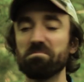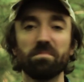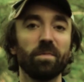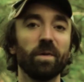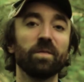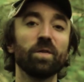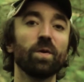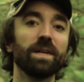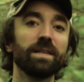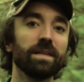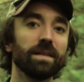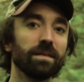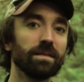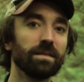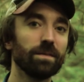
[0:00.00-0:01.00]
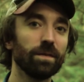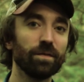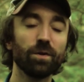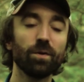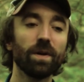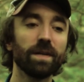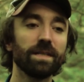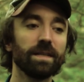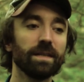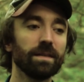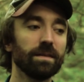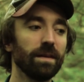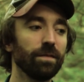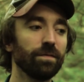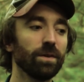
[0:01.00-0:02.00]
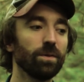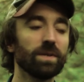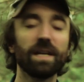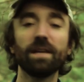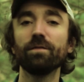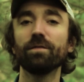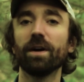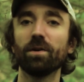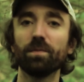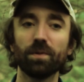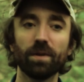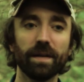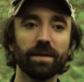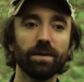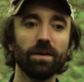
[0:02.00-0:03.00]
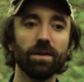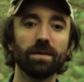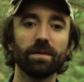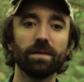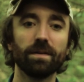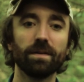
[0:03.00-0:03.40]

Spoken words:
We have no idea. We have no idea if there was any foul play at all.